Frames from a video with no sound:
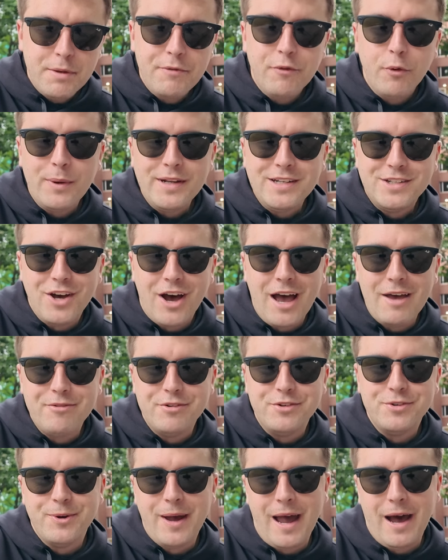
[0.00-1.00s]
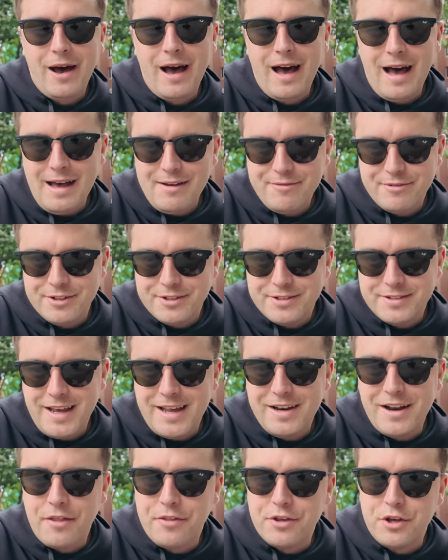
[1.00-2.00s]
Before we dive into how Harvard
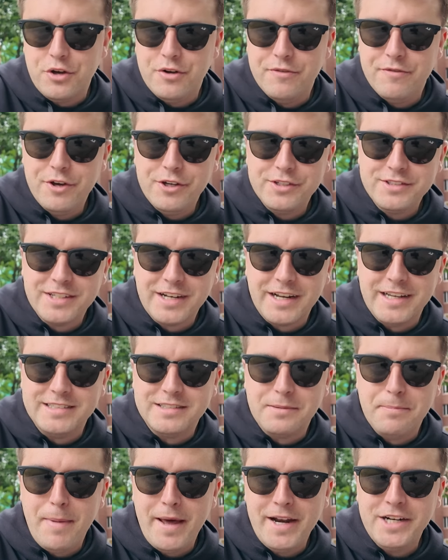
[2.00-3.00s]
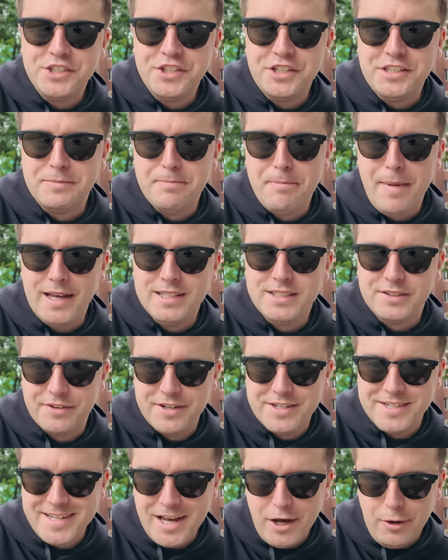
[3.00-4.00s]
and other universities manage these massive
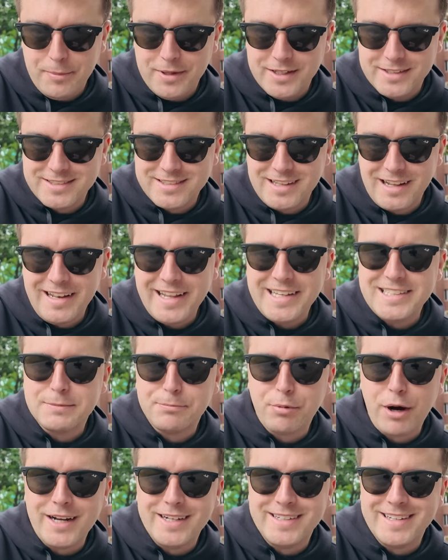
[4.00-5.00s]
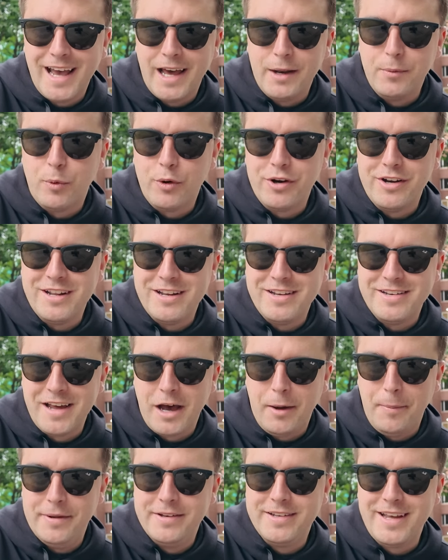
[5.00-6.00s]
endowments, let's break down what an
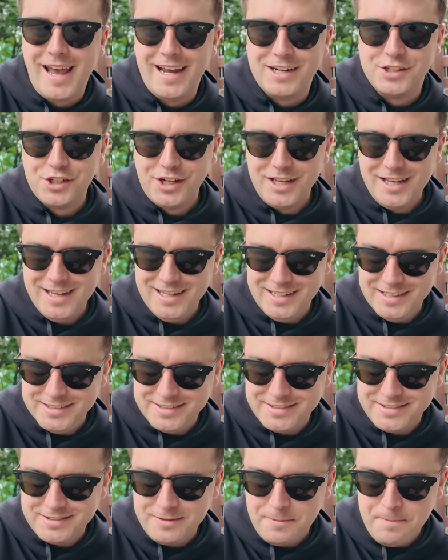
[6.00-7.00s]
endowment actually is.